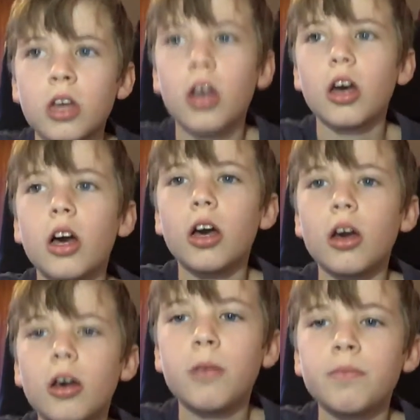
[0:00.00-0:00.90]

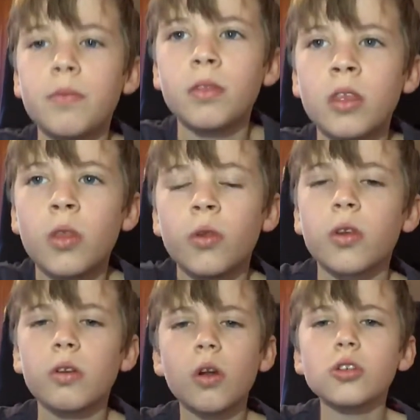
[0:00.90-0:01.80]
Um, you're
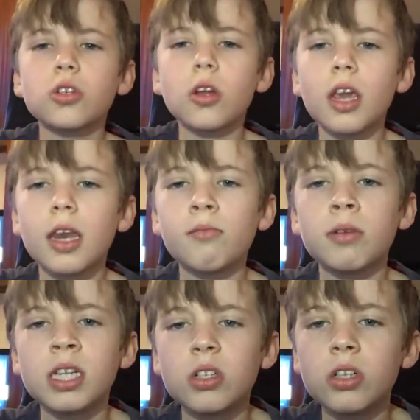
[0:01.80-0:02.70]
not stuck in the
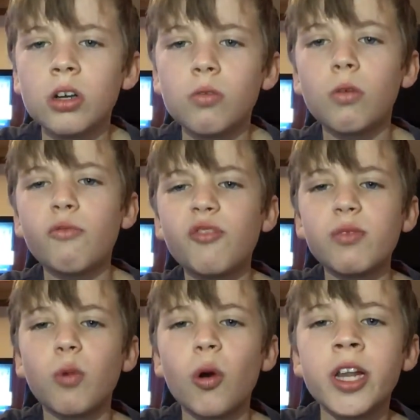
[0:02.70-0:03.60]
middle.
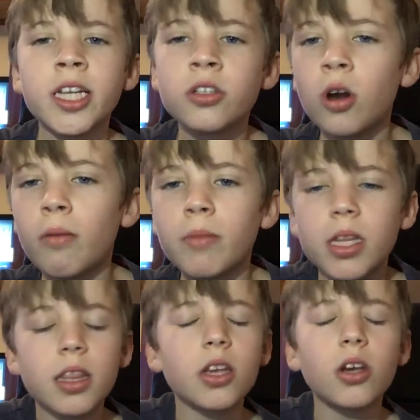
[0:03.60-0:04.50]
1v1 is not,
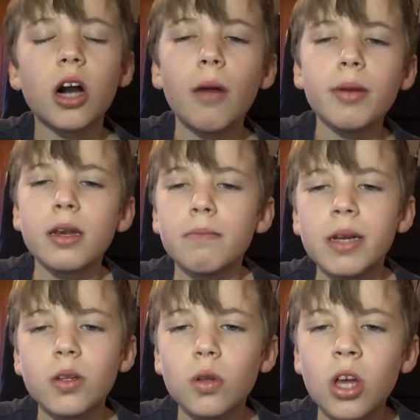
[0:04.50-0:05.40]
you can't be in the
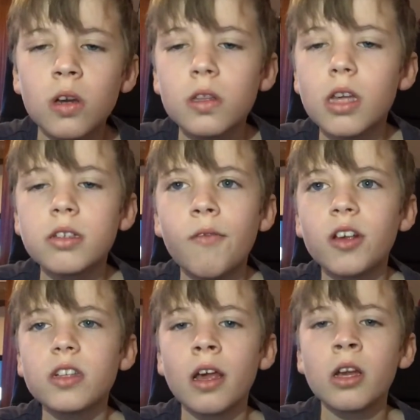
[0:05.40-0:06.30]
middle unless if it's
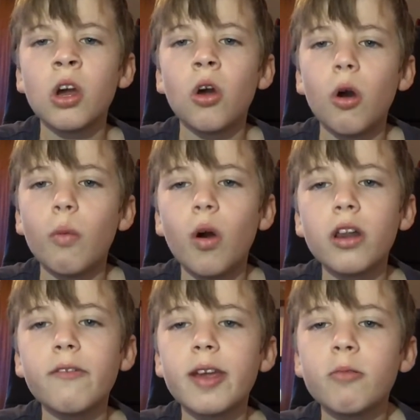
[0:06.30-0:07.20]
like
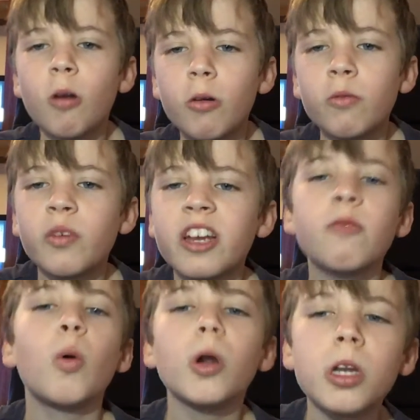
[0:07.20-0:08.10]

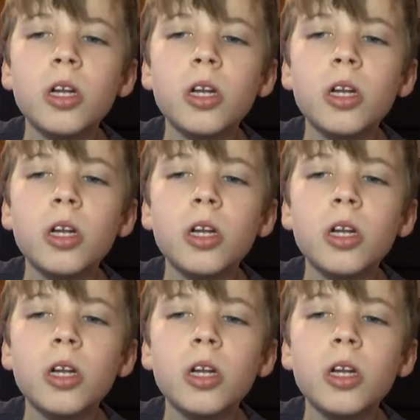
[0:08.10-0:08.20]
1v1v1.